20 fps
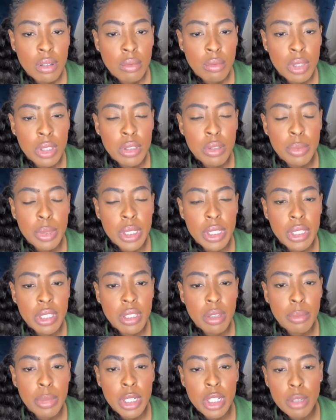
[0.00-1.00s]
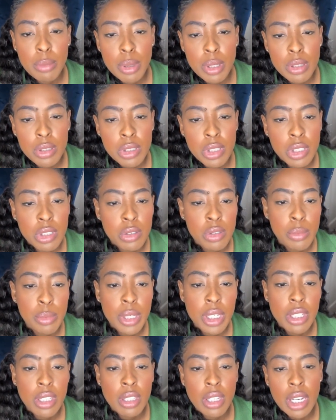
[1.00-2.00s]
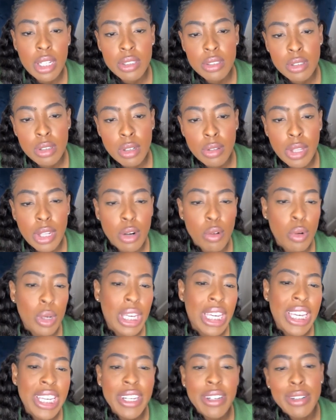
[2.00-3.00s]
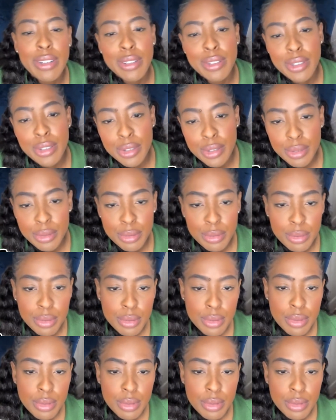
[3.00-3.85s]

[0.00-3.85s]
when you're being the bigger person. You're being the nice girl. They don't hear you.